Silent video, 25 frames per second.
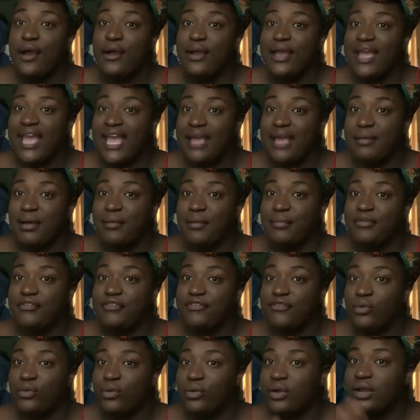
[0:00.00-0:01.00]
came out
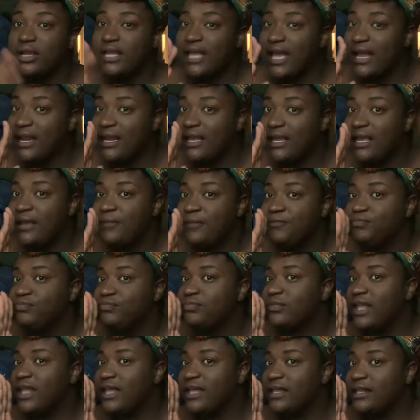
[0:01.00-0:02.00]
before Yeti,
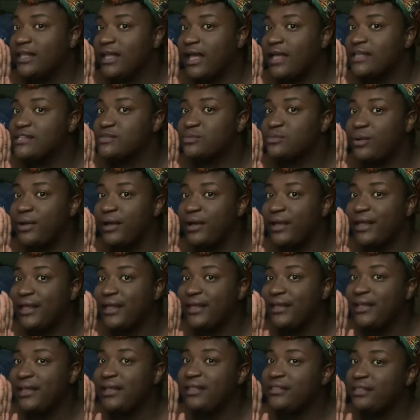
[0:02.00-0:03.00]
and guess what?
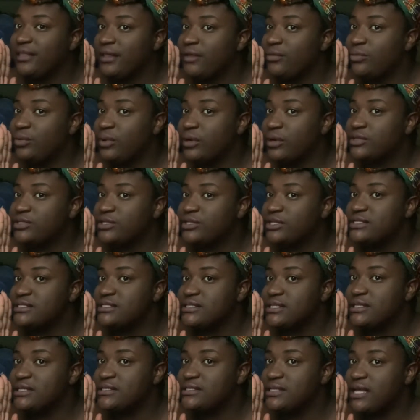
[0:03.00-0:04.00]
They work just
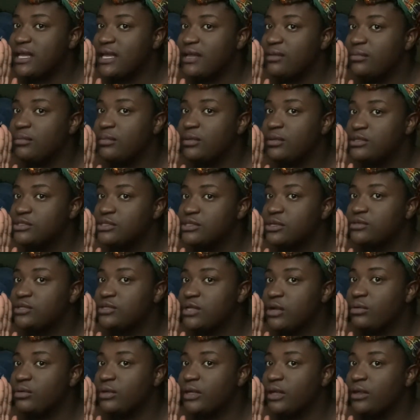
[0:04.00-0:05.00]
the same. So
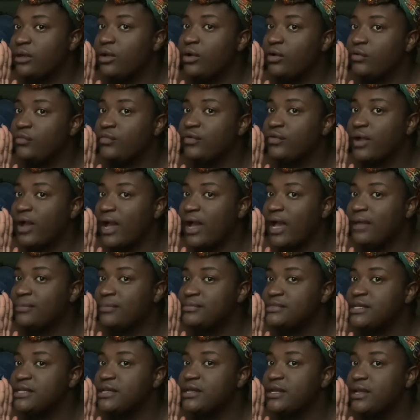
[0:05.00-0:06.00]
don't get
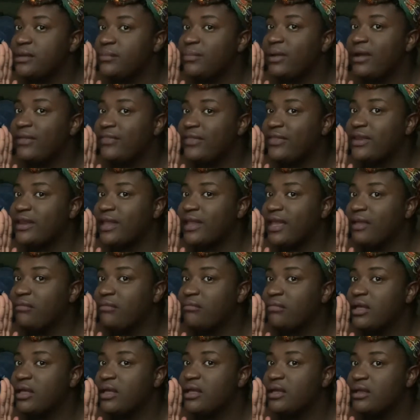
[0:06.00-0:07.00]
overhyped by the name,
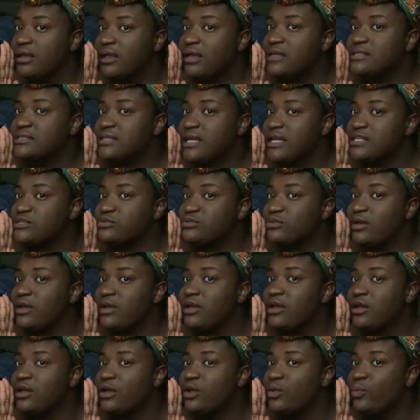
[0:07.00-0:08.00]
because guess
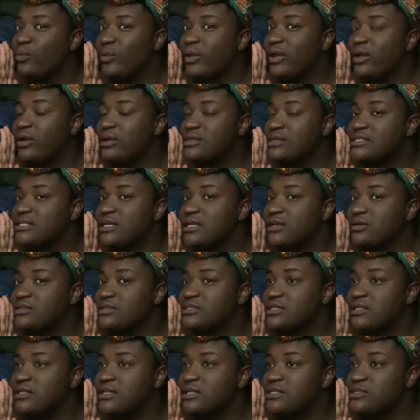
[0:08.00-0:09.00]
what? We aren't suckers
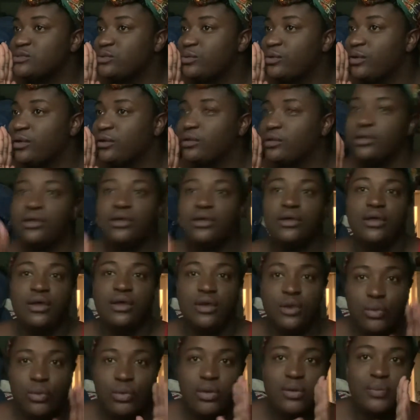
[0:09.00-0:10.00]
in this world.
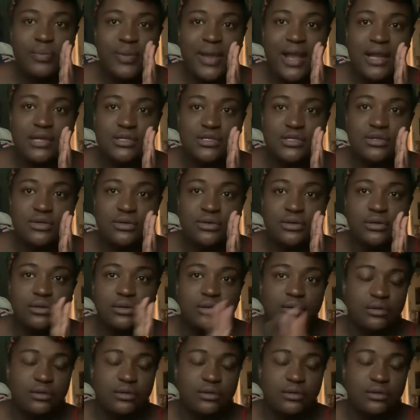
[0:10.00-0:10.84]
We're practical.